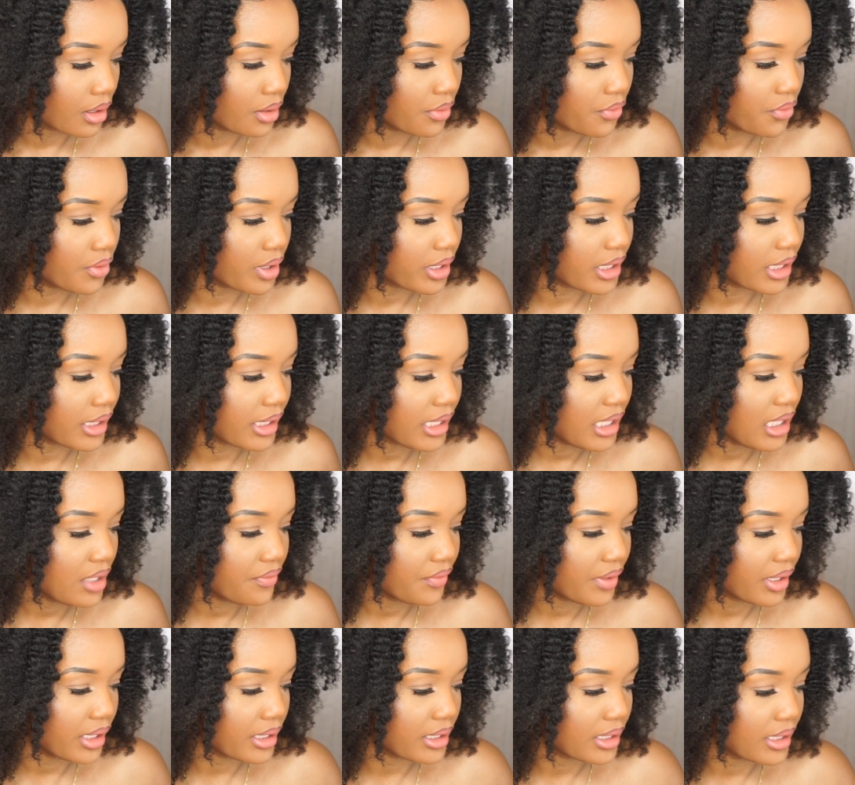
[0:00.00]
For the
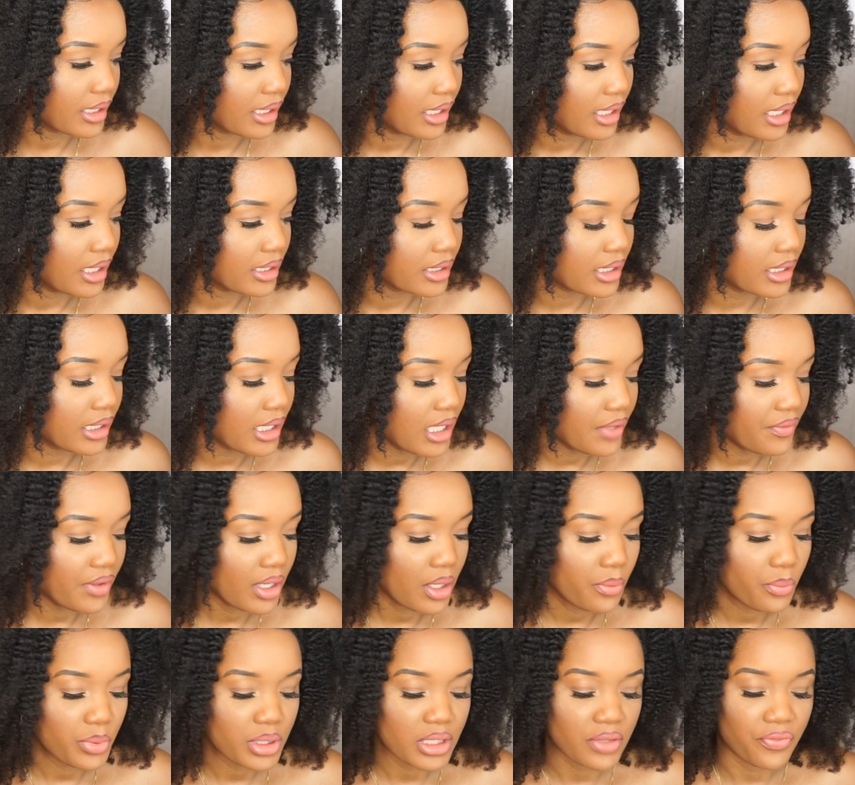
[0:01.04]

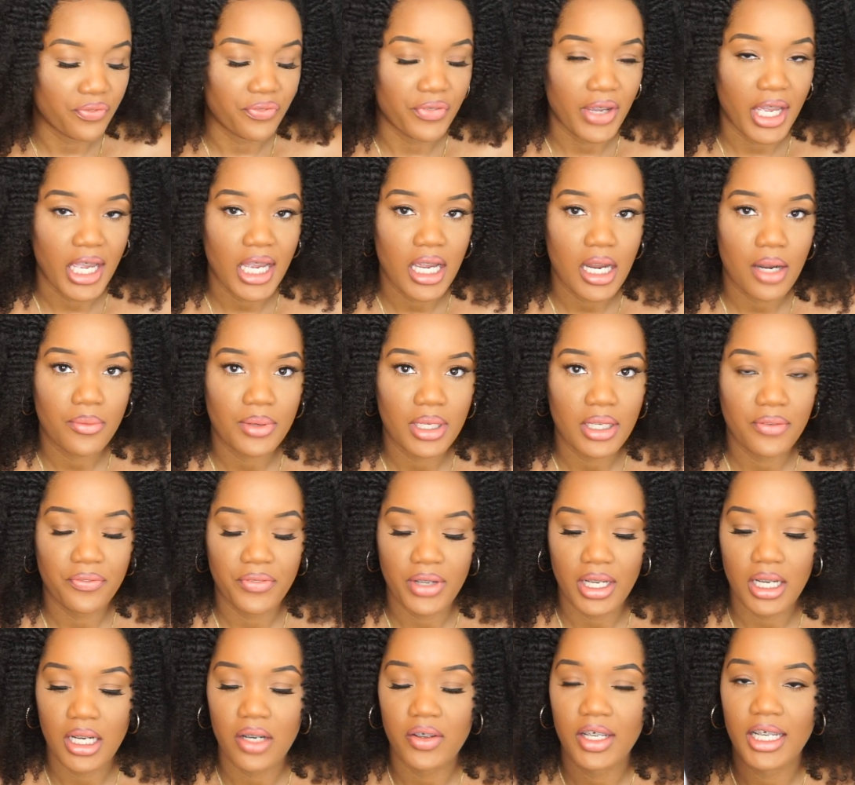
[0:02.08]
leave-in was very,
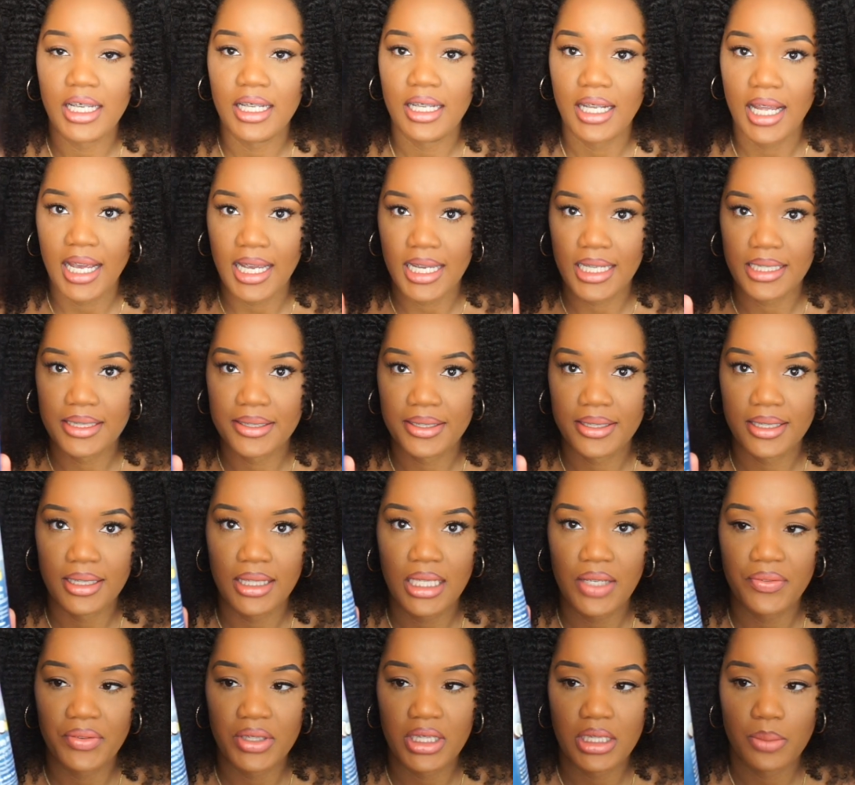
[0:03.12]
very light
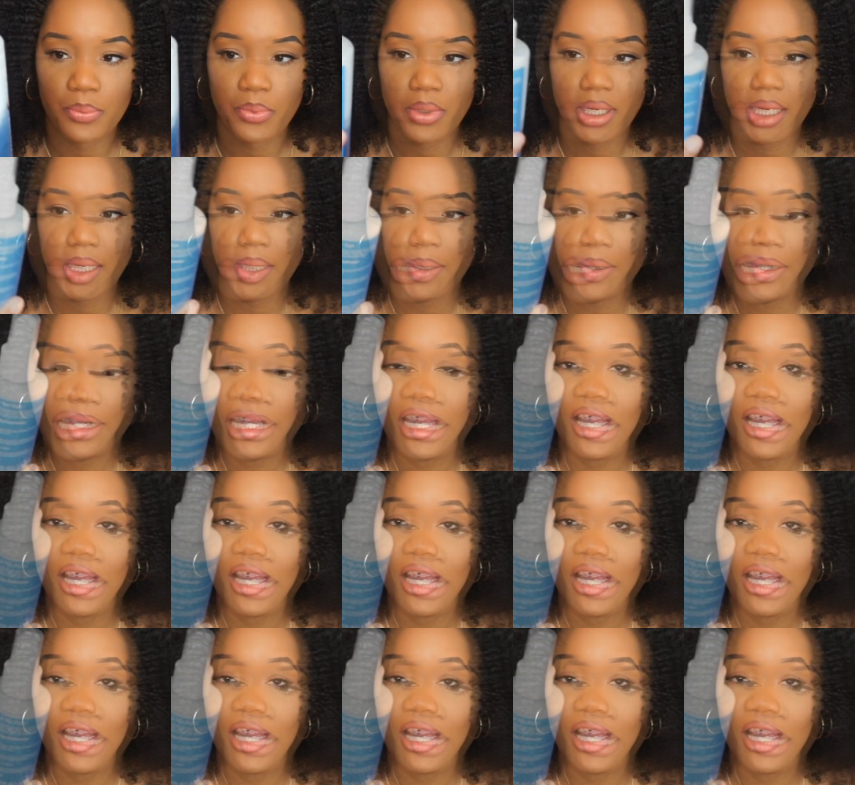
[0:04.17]
leave-in spray.